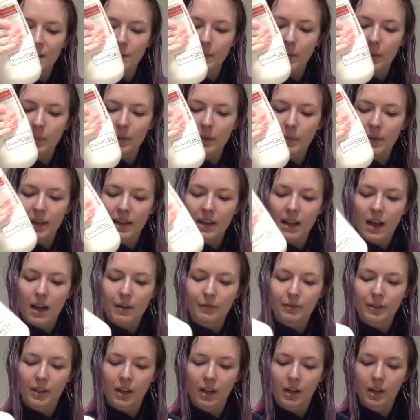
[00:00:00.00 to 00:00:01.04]
it's probably about
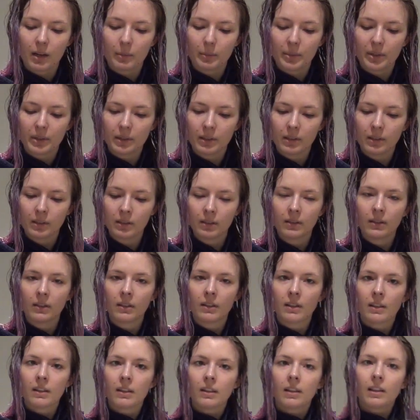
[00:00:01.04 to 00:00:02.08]
half a cup,
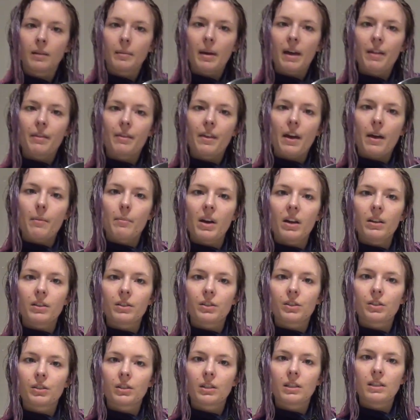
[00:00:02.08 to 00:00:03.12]
about that
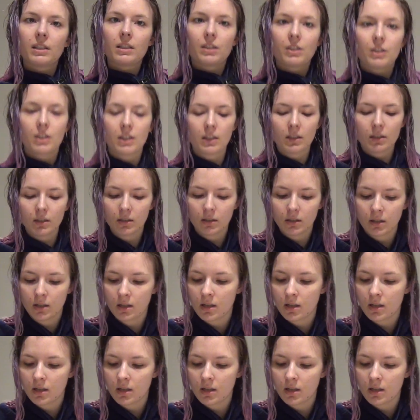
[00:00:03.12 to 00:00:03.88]
much conditioner,